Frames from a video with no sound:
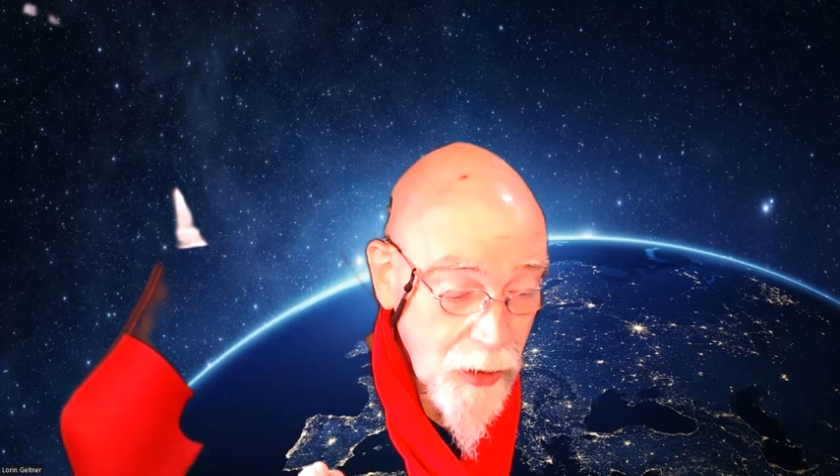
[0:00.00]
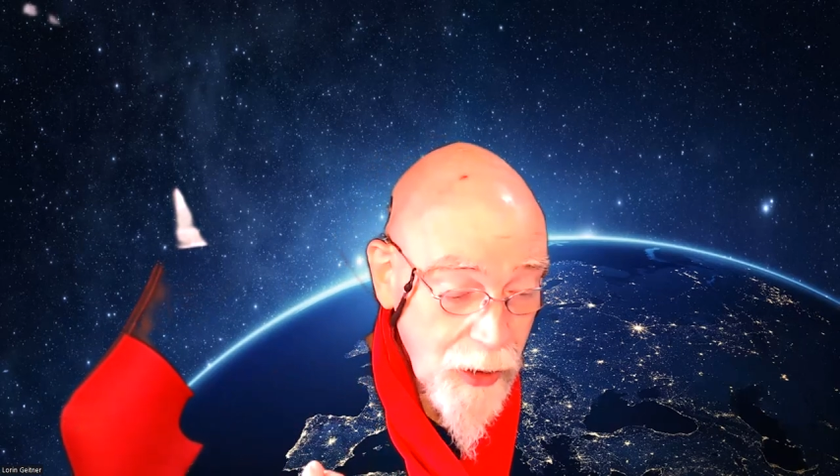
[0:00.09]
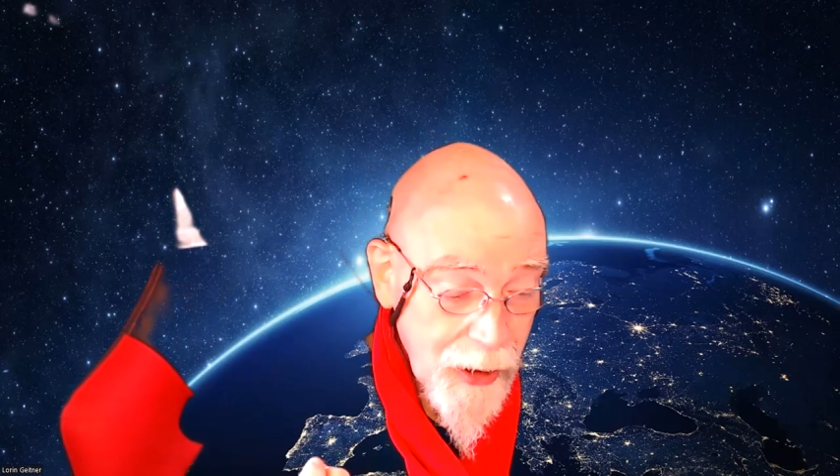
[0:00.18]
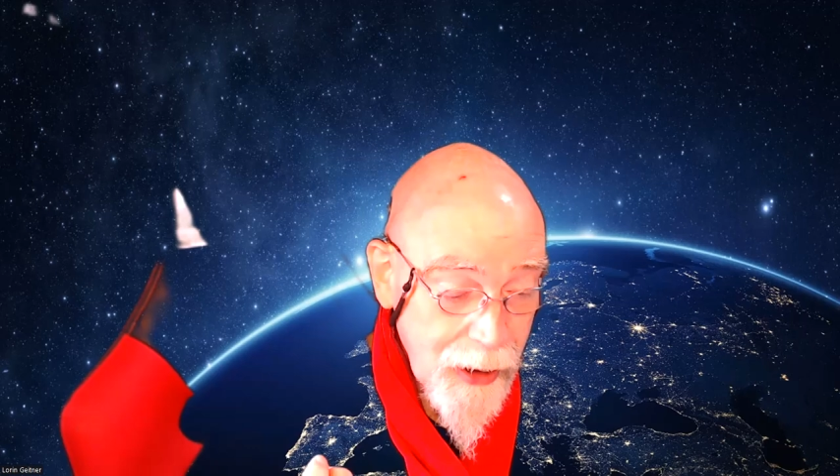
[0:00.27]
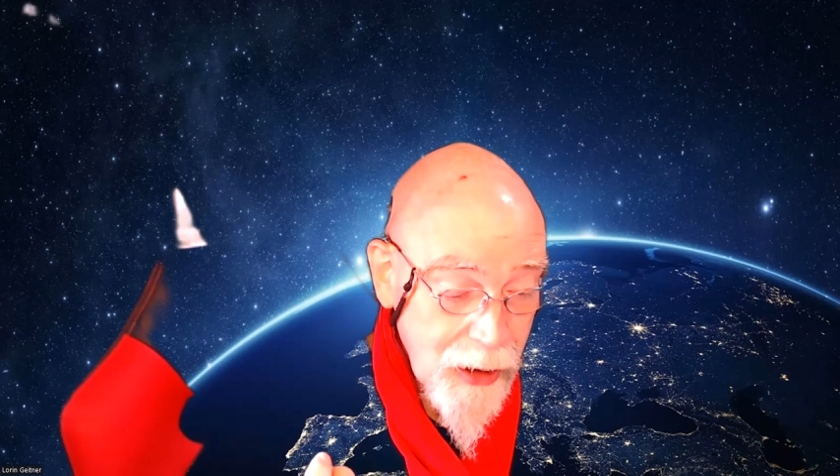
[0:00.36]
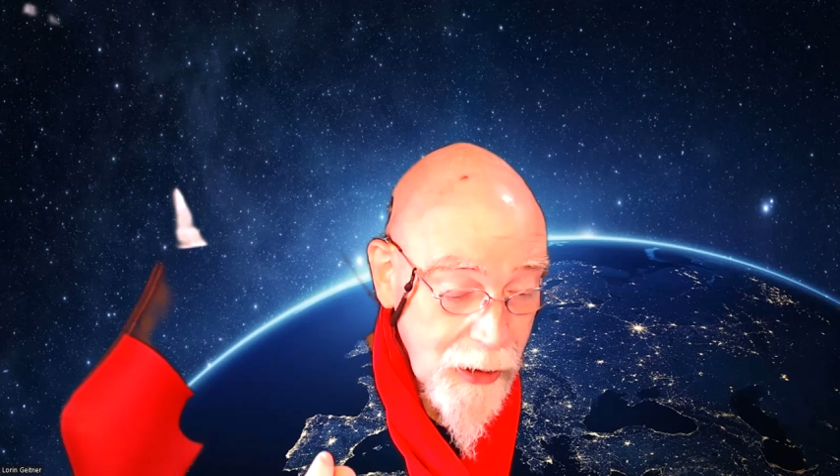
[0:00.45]

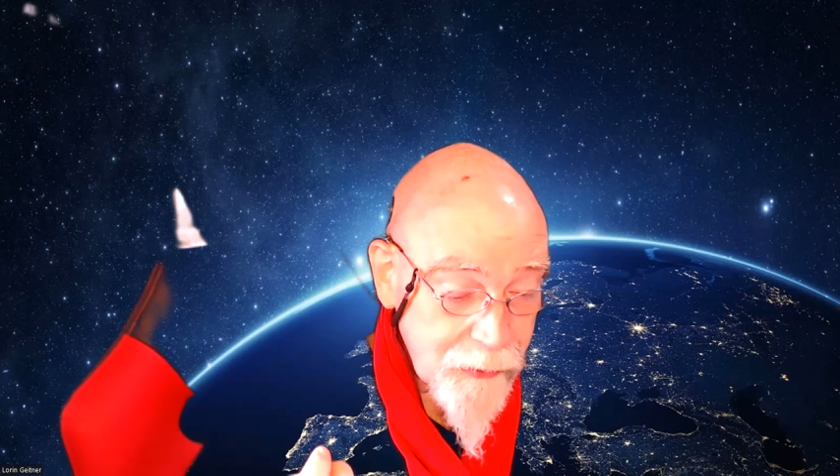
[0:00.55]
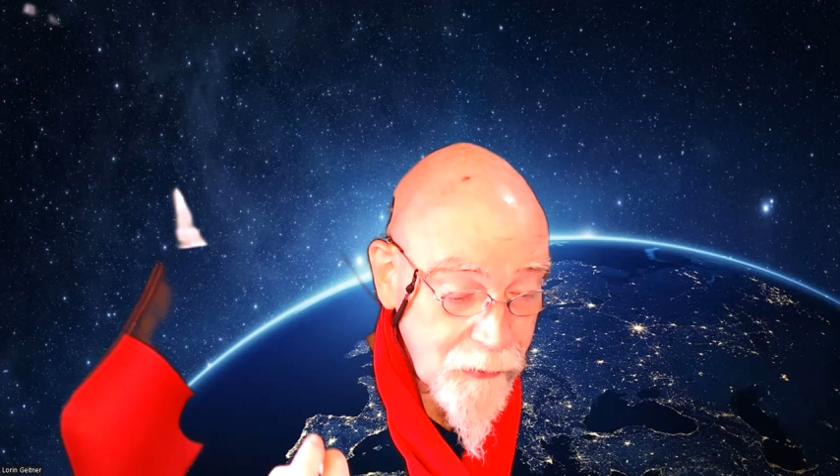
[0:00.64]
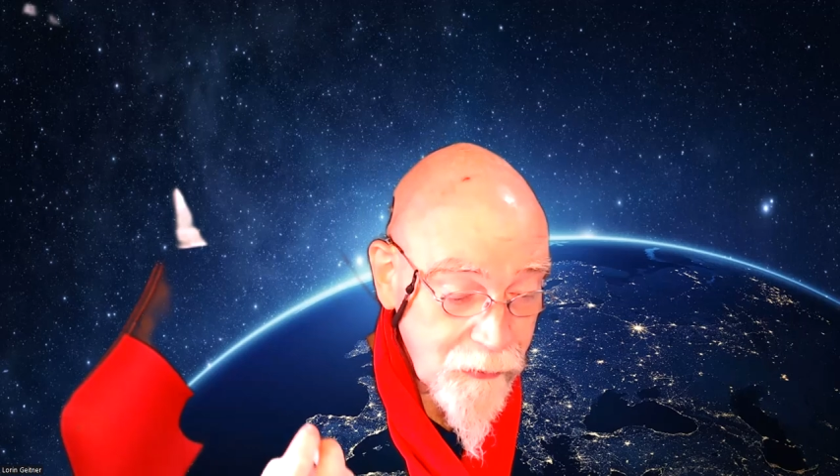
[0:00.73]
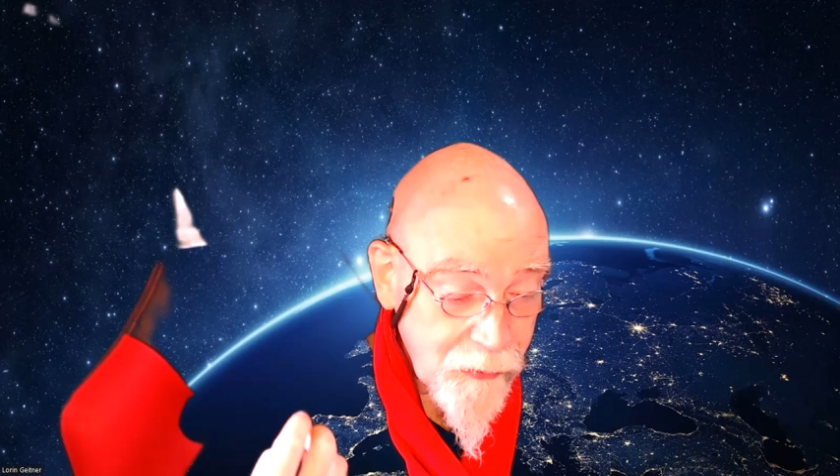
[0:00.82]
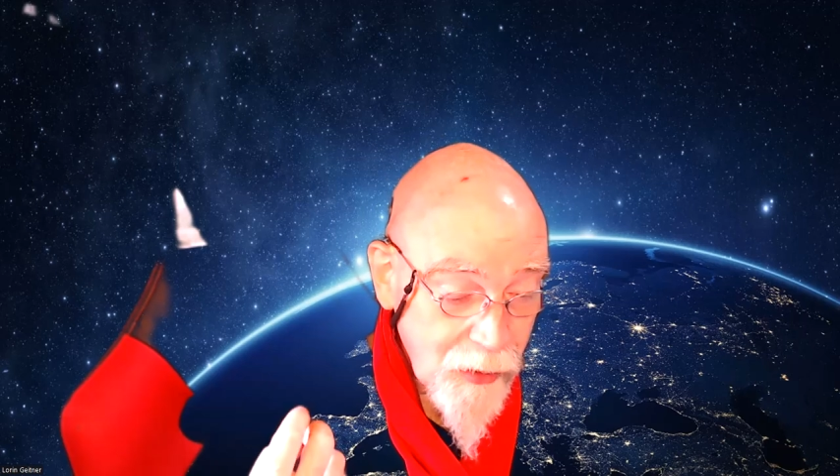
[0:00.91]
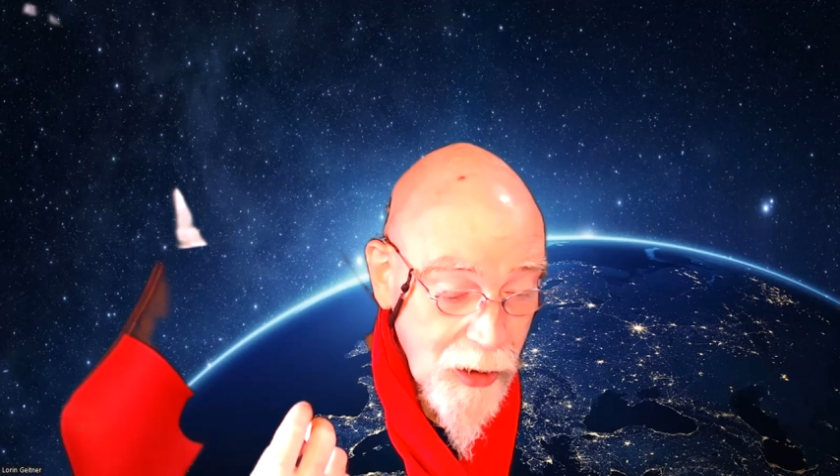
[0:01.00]

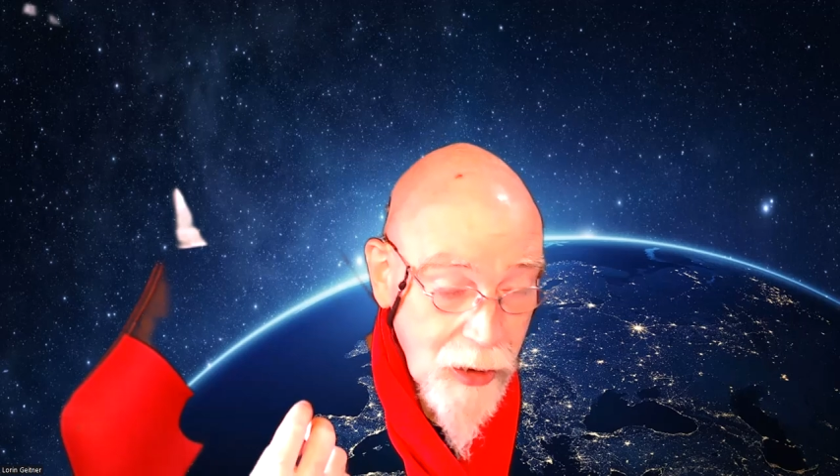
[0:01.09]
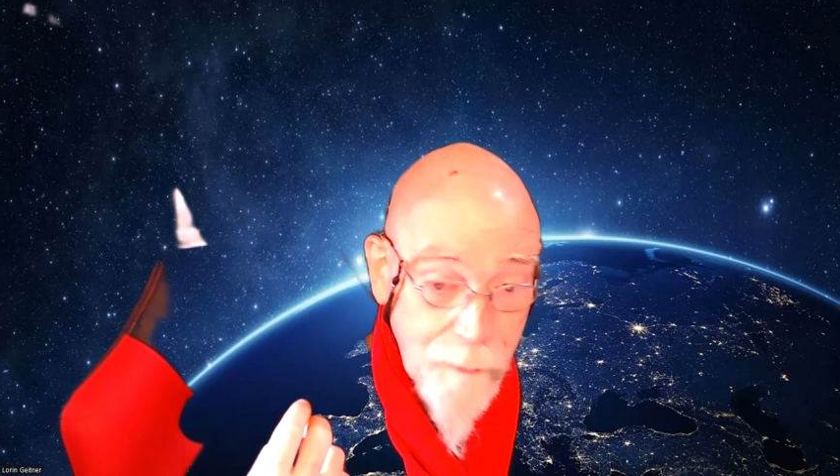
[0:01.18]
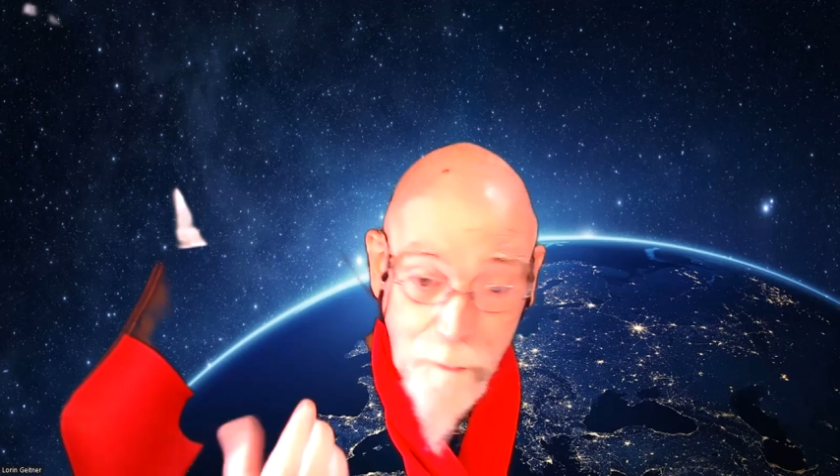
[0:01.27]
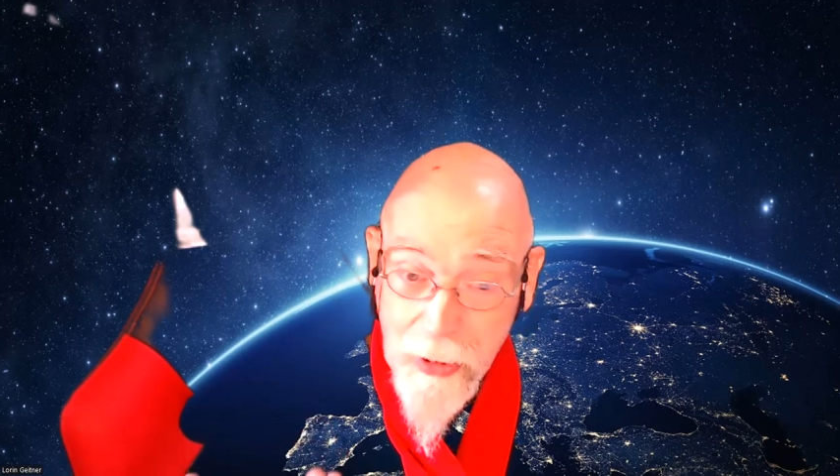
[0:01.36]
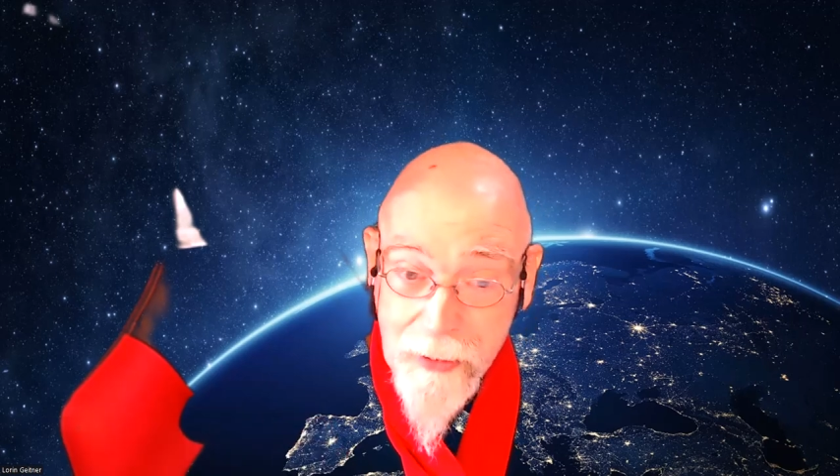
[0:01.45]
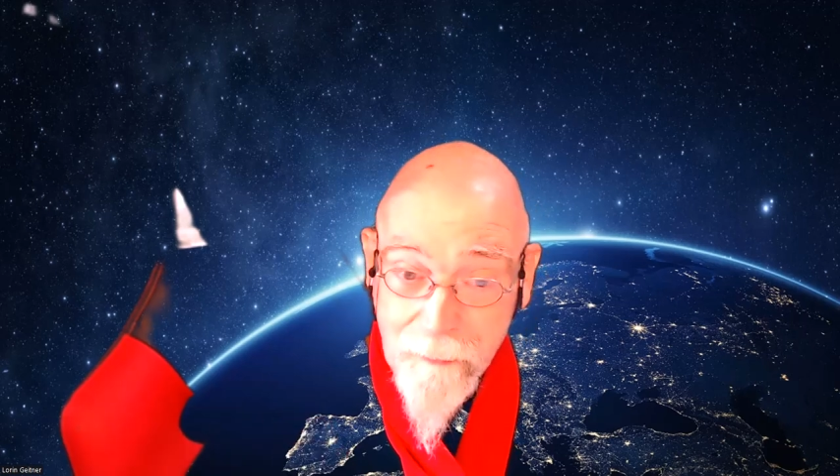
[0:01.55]
and our
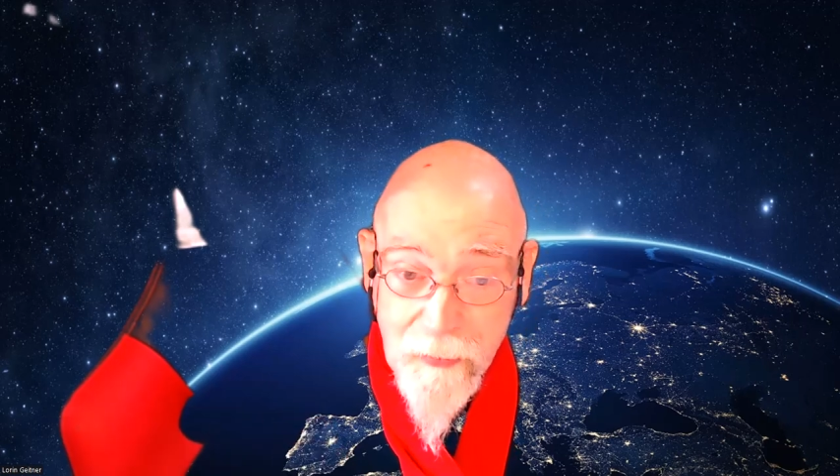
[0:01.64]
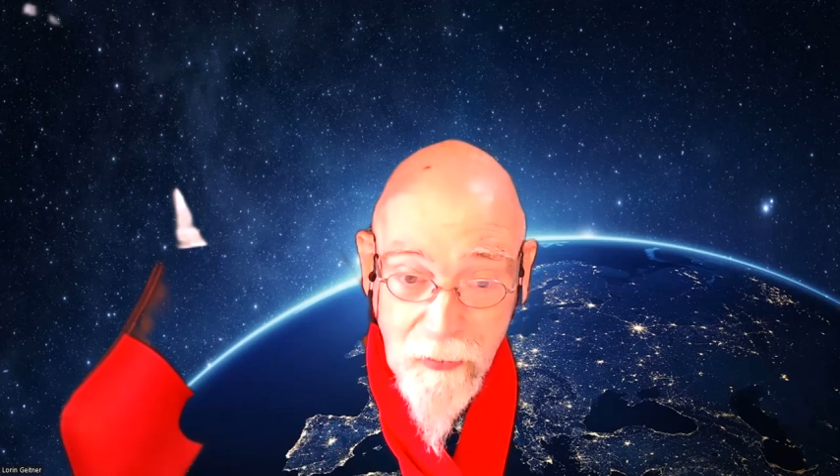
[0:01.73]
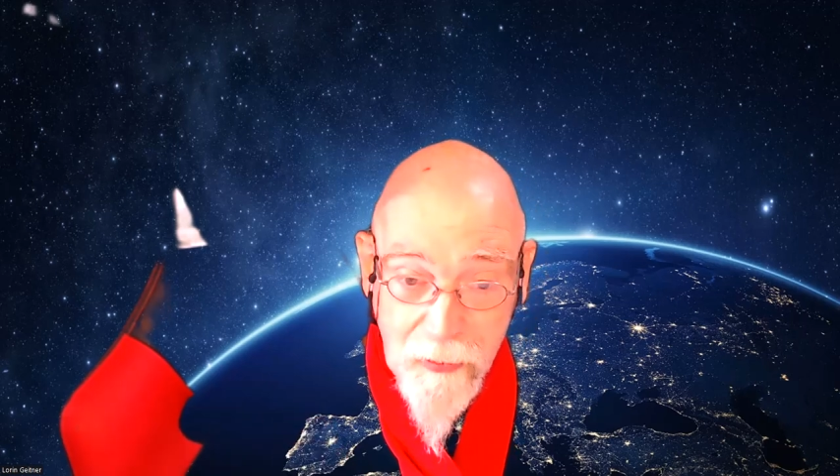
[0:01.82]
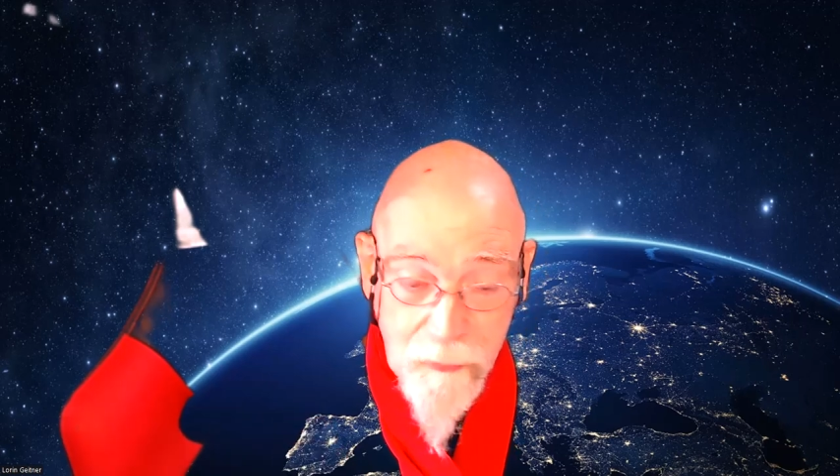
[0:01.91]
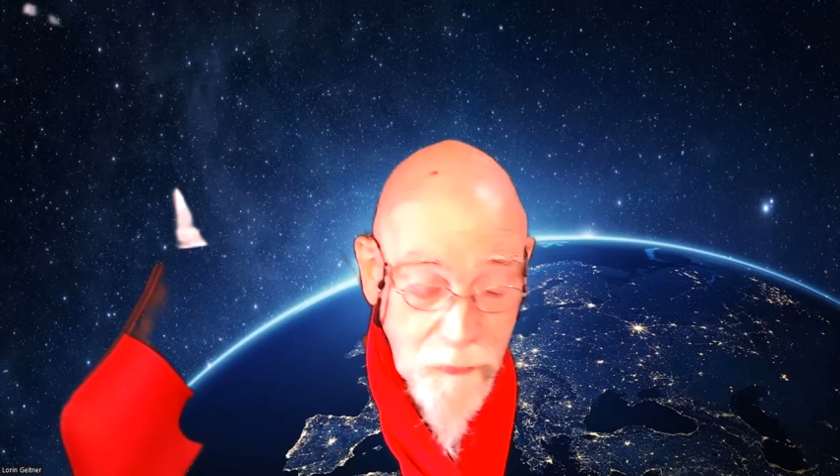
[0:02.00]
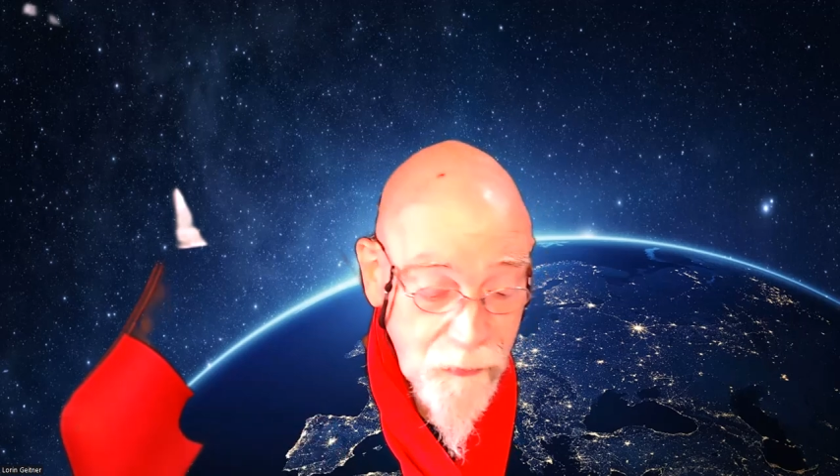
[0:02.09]

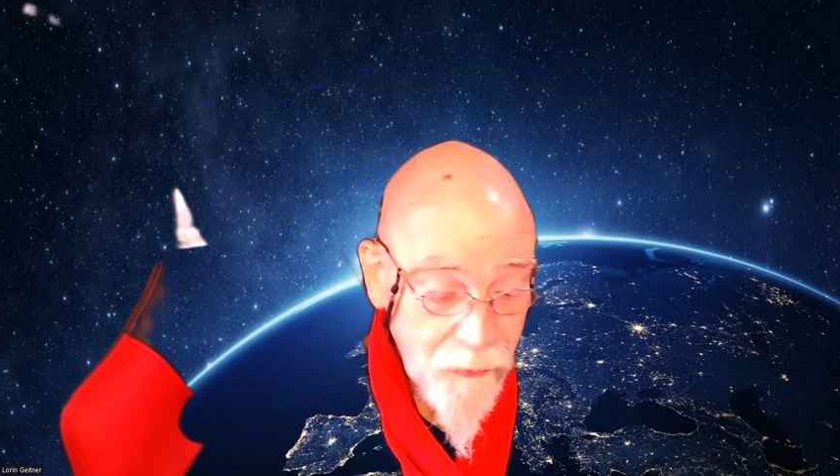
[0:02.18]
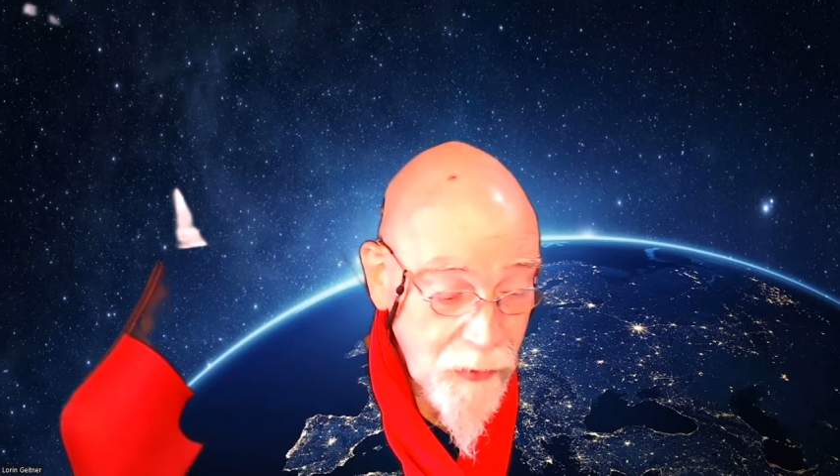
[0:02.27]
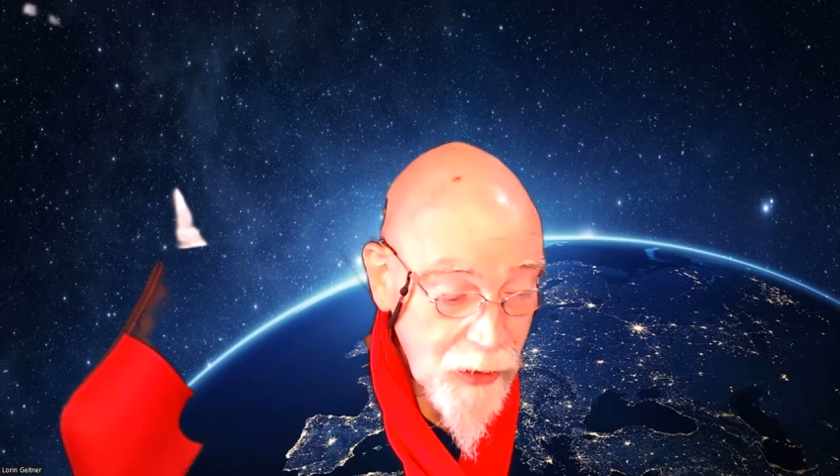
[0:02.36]
metaphysics.